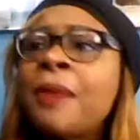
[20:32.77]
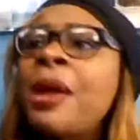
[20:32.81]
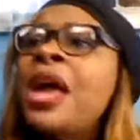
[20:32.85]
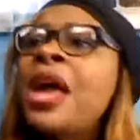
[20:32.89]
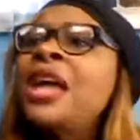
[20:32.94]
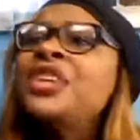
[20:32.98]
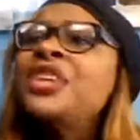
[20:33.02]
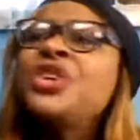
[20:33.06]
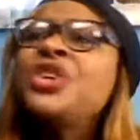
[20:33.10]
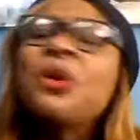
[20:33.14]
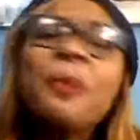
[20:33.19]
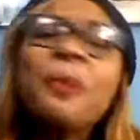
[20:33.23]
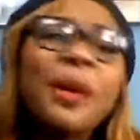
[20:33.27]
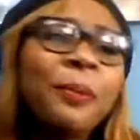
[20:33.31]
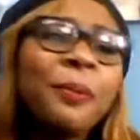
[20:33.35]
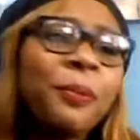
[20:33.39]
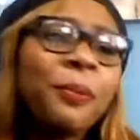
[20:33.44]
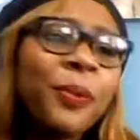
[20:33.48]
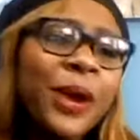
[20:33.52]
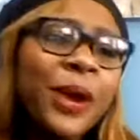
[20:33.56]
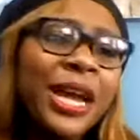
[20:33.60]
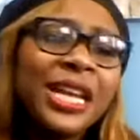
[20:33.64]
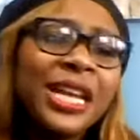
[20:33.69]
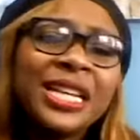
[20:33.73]
You've been
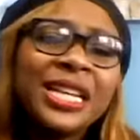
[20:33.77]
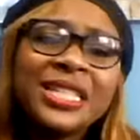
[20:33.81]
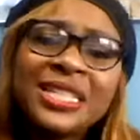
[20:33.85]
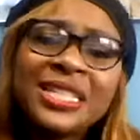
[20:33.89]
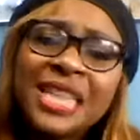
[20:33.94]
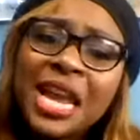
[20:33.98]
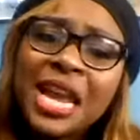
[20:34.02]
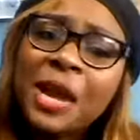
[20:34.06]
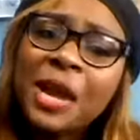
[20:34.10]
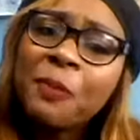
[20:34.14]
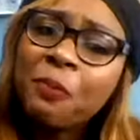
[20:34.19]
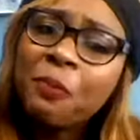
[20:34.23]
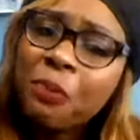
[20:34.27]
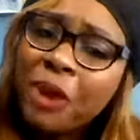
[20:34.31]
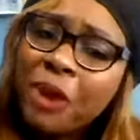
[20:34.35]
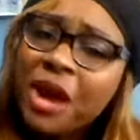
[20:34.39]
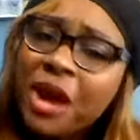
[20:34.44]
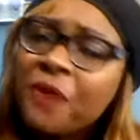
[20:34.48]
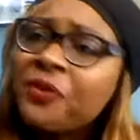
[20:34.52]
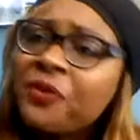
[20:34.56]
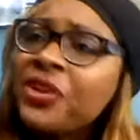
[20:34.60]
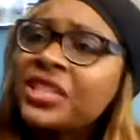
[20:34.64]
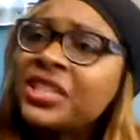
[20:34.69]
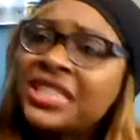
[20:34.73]
praying the same prayer
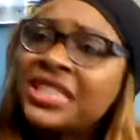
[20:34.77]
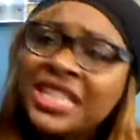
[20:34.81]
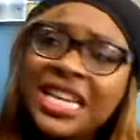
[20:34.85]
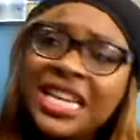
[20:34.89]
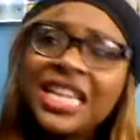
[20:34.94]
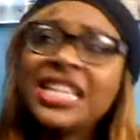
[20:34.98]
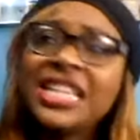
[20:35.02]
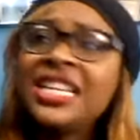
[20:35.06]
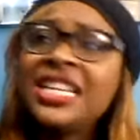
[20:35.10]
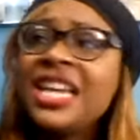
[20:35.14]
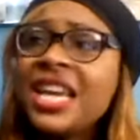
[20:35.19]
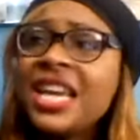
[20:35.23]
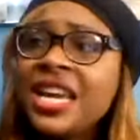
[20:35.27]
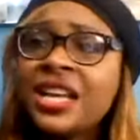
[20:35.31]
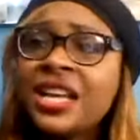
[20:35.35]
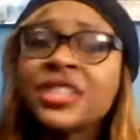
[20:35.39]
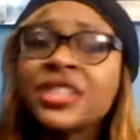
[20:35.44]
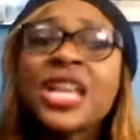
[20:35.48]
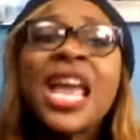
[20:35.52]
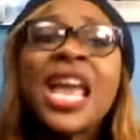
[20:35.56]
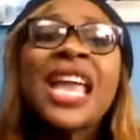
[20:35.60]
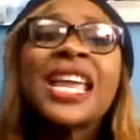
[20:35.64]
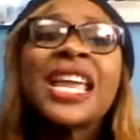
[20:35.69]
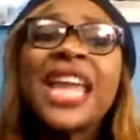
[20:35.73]
for 10 years.
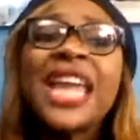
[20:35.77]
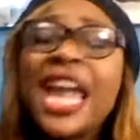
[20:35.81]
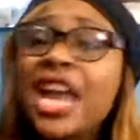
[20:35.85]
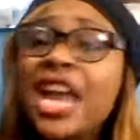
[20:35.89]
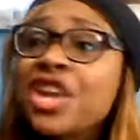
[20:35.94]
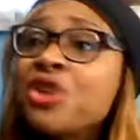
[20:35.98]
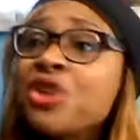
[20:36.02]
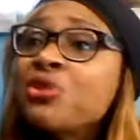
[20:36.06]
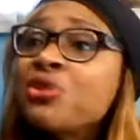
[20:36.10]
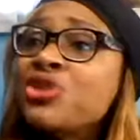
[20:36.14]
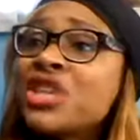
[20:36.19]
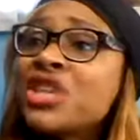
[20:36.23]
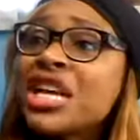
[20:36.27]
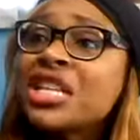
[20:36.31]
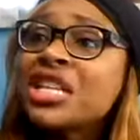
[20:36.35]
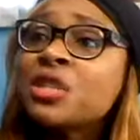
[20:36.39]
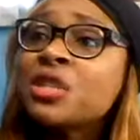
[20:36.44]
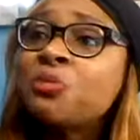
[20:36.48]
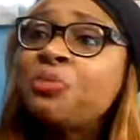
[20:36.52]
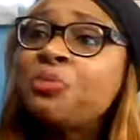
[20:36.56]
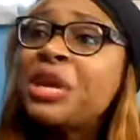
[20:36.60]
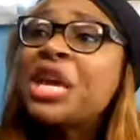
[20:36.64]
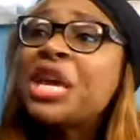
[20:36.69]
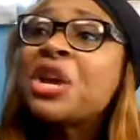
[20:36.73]
Can you just
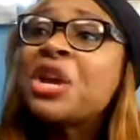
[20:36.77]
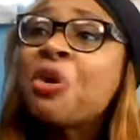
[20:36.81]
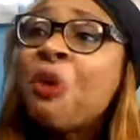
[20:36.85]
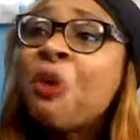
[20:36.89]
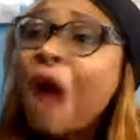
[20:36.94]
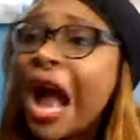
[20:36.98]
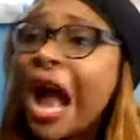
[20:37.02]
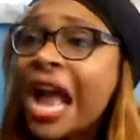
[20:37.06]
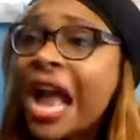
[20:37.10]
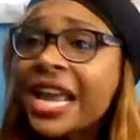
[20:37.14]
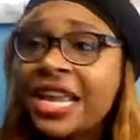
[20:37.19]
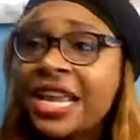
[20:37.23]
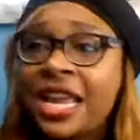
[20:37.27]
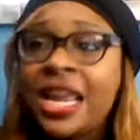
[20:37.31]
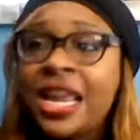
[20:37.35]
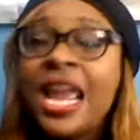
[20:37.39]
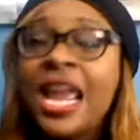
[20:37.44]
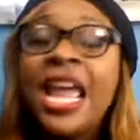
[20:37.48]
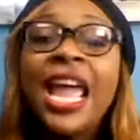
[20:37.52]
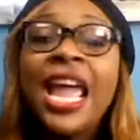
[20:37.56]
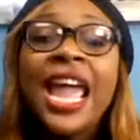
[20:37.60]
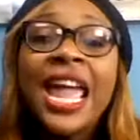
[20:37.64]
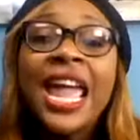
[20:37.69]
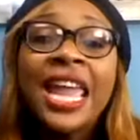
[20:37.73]
be quiet
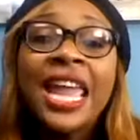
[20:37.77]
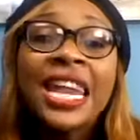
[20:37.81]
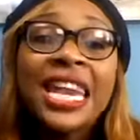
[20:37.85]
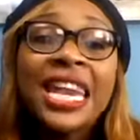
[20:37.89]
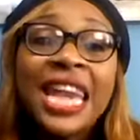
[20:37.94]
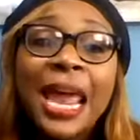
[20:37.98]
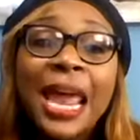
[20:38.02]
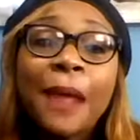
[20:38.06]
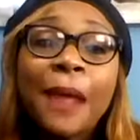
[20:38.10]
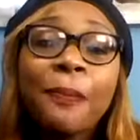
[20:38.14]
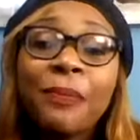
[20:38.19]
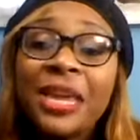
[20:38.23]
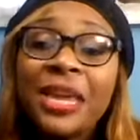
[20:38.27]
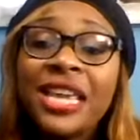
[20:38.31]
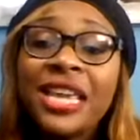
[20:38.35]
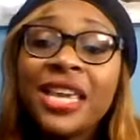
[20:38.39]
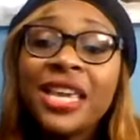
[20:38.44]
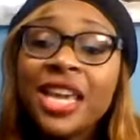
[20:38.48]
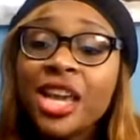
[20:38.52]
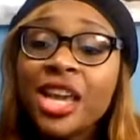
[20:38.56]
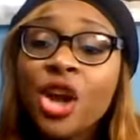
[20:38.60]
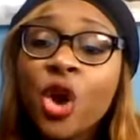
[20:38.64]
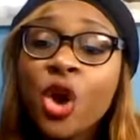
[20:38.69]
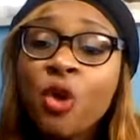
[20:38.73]
and let me
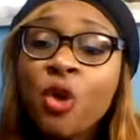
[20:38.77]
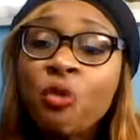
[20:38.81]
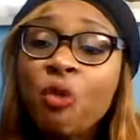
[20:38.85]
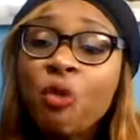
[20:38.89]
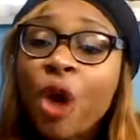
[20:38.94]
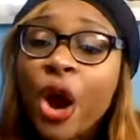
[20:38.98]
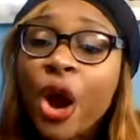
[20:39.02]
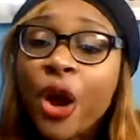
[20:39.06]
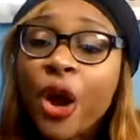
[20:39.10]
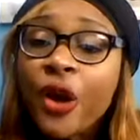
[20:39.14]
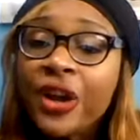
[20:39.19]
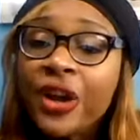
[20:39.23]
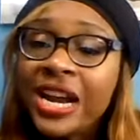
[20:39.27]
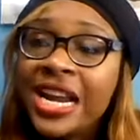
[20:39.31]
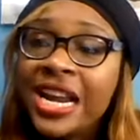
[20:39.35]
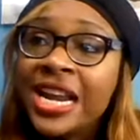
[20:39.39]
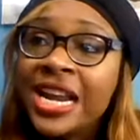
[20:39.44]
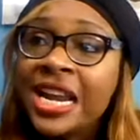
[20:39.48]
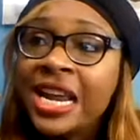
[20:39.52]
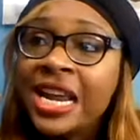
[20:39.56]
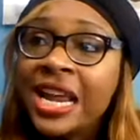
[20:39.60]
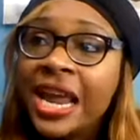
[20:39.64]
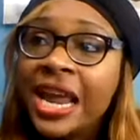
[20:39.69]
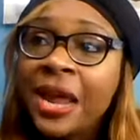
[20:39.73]
get a word
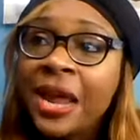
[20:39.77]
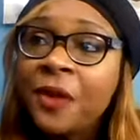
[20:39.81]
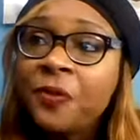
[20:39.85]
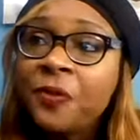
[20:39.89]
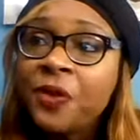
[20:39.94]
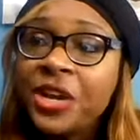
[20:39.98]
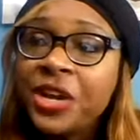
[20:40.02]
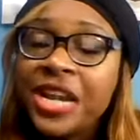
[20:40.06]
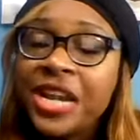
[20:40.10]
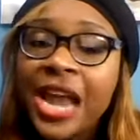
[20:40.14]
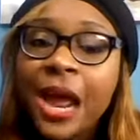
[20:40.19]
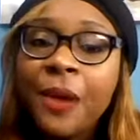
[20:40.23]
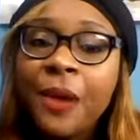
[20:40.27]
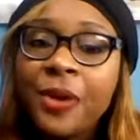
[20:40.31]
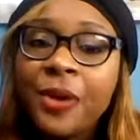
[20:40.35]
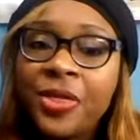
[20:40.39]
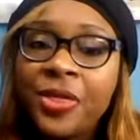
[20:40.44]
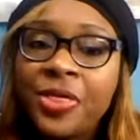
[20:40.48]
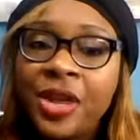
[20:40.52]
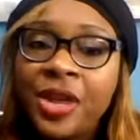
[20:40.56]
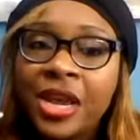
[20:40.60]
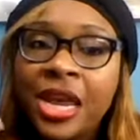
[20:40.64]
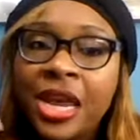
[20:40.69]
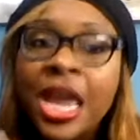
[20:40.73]
in every now and
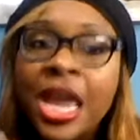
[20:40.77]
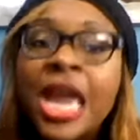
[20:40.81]
then?